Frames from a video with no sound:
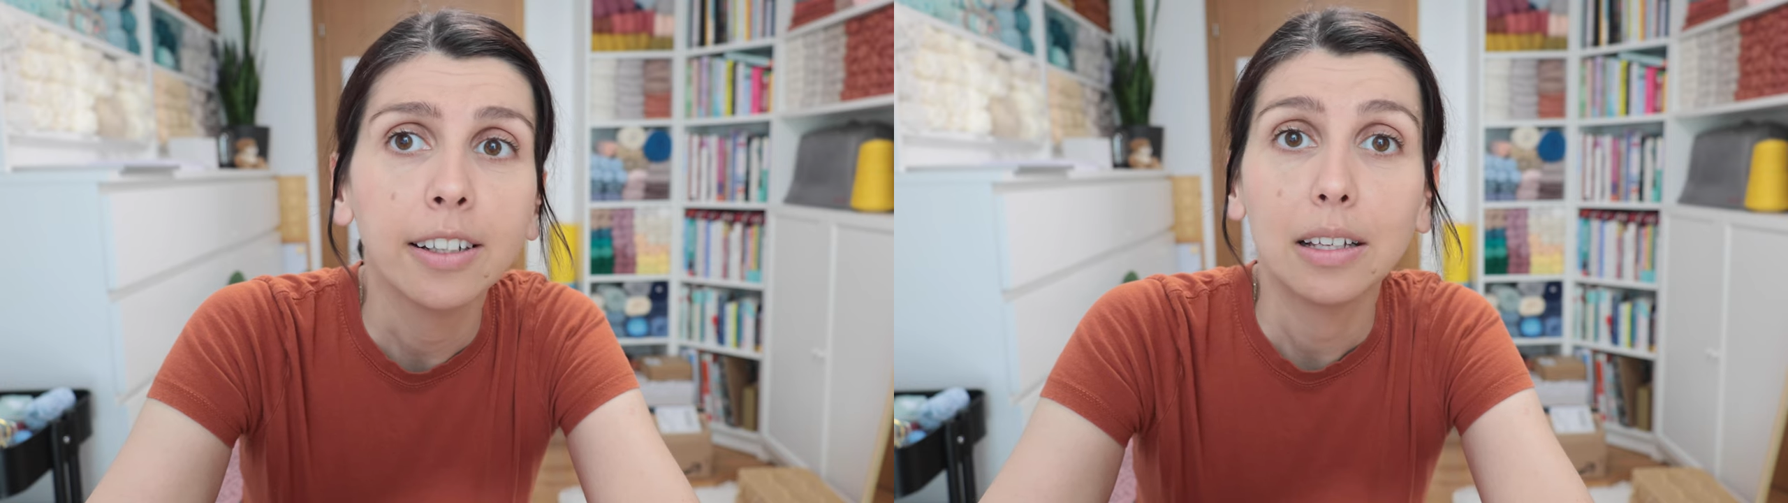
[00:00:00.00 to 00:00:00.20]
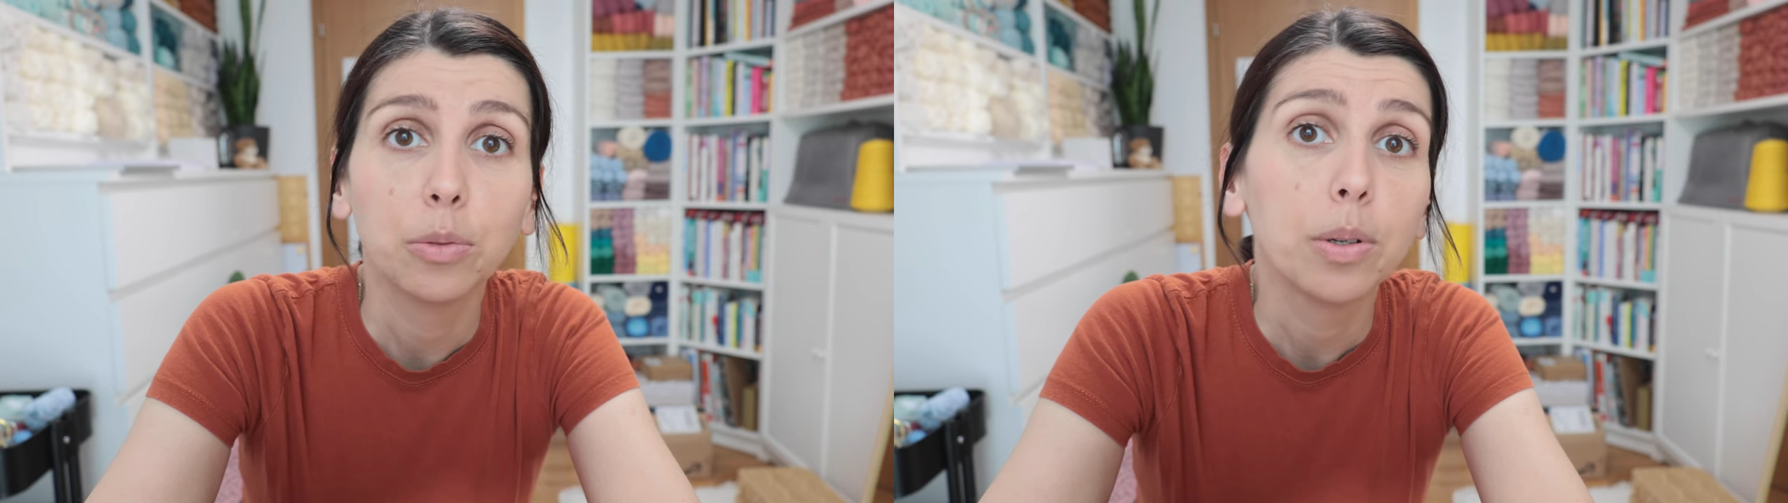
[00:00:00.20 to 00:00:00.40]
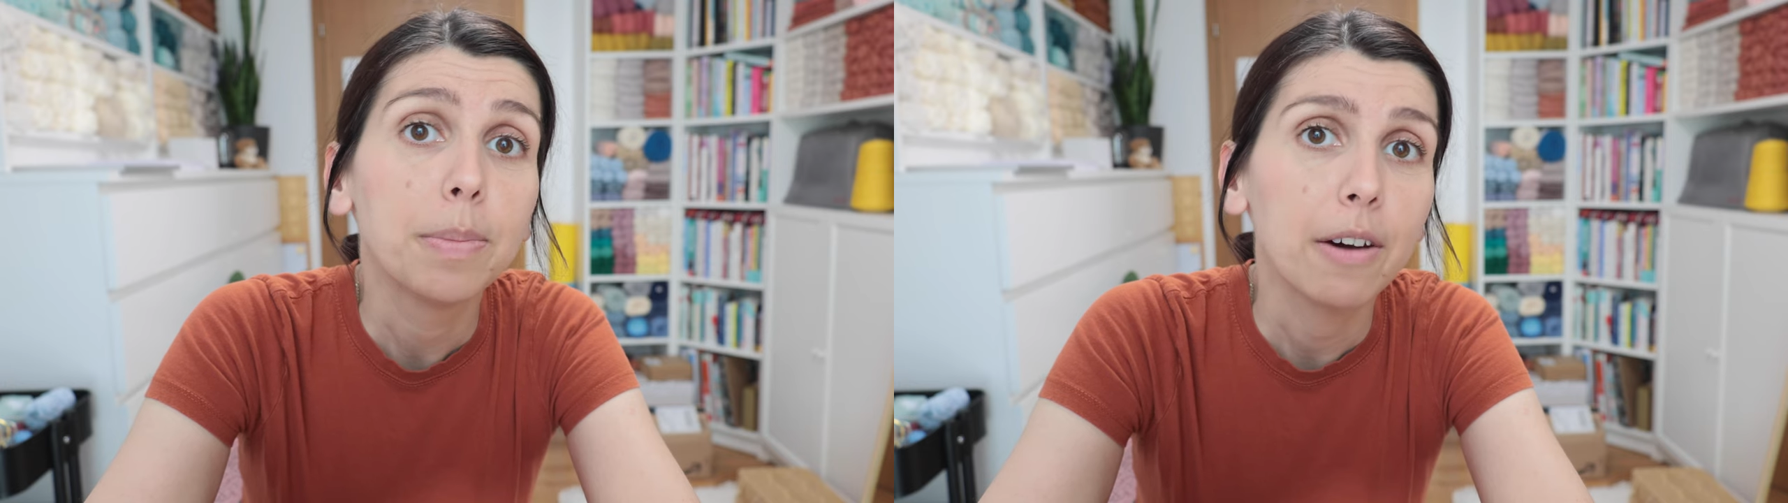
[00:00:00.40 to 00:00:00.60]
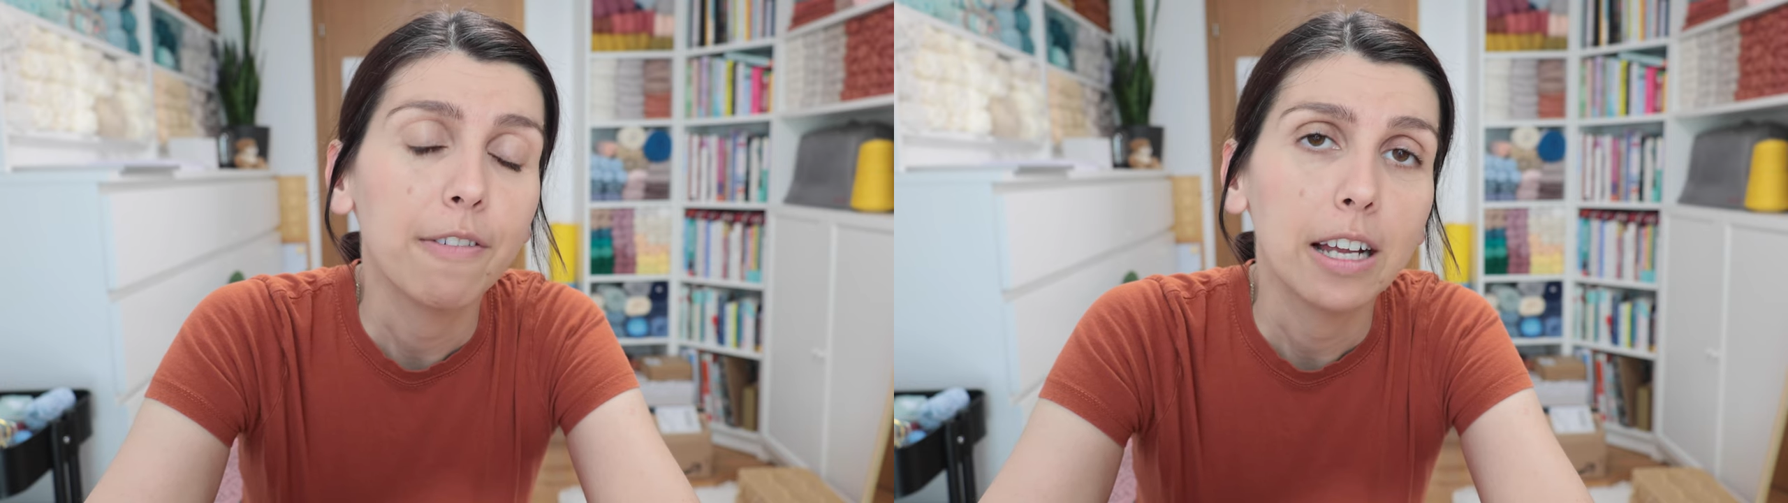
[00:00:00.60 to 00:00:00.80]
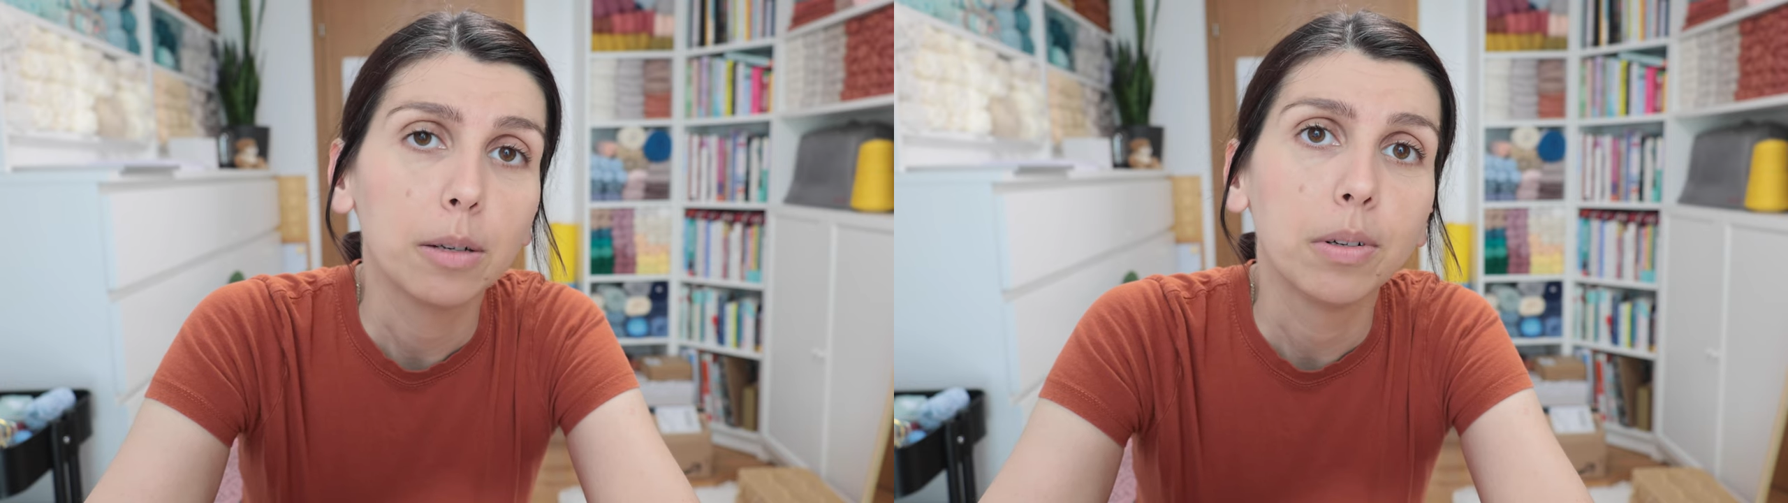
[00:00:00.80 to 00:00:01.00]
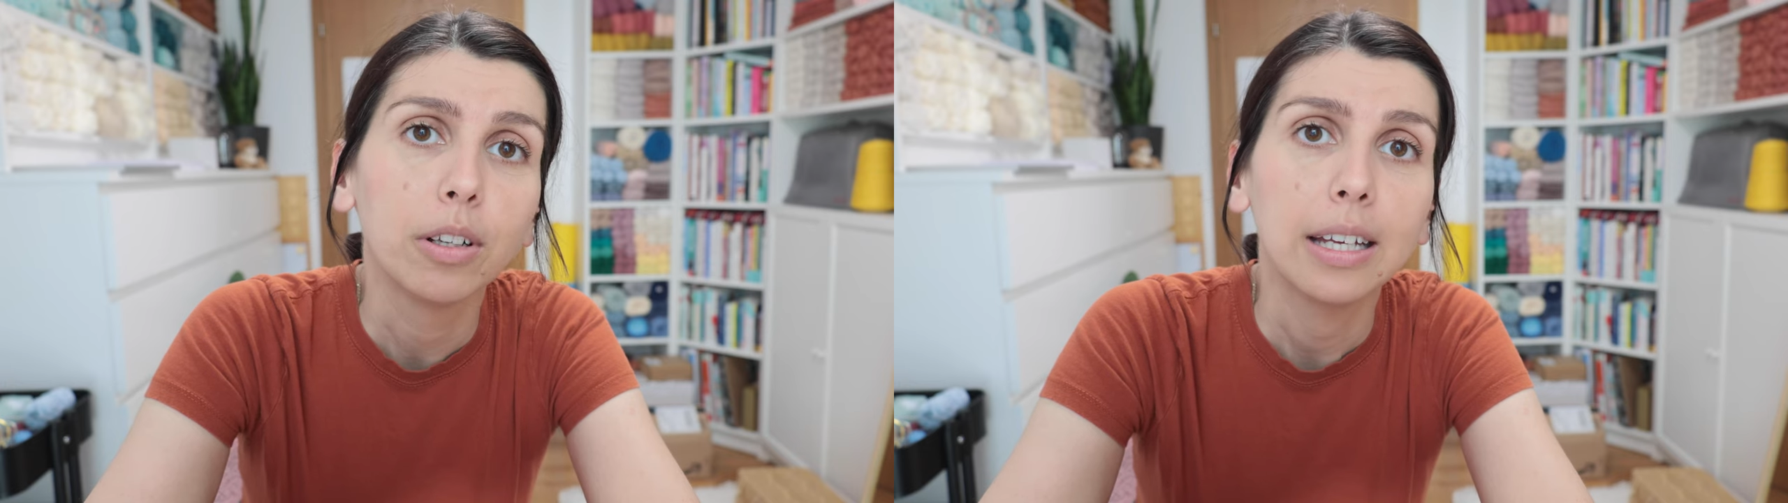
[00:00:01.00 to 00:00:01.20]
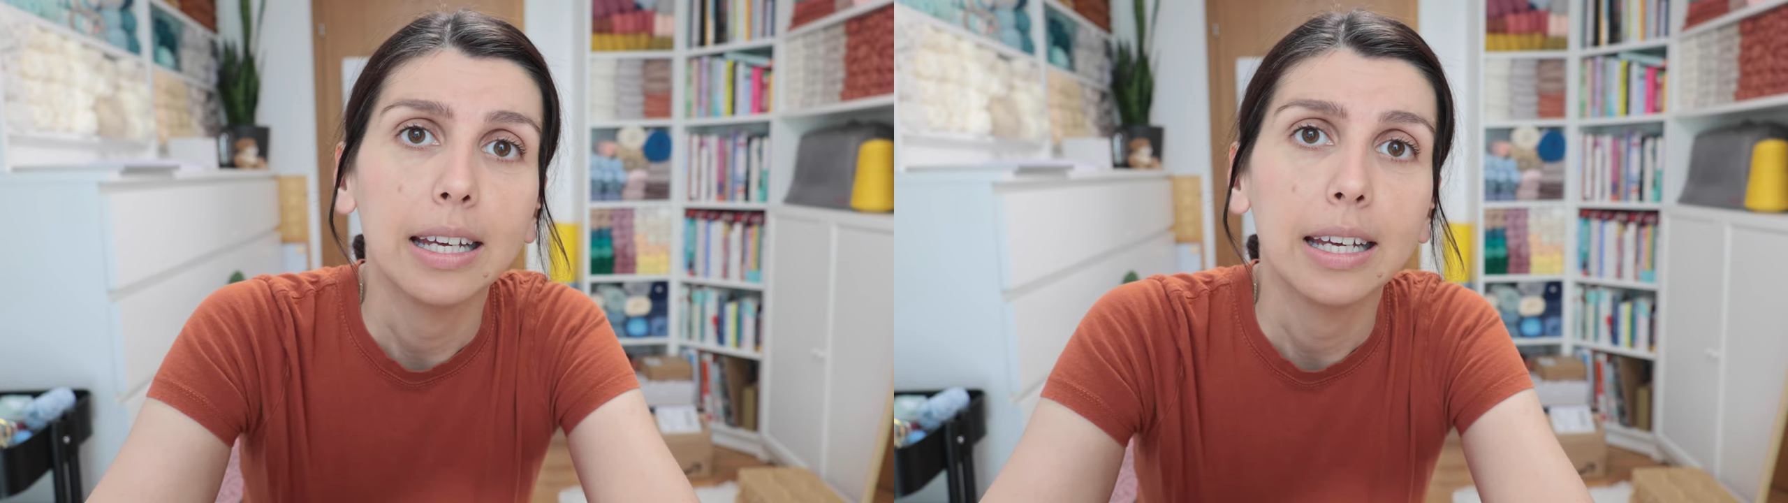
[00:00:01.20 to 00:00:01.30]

that will be available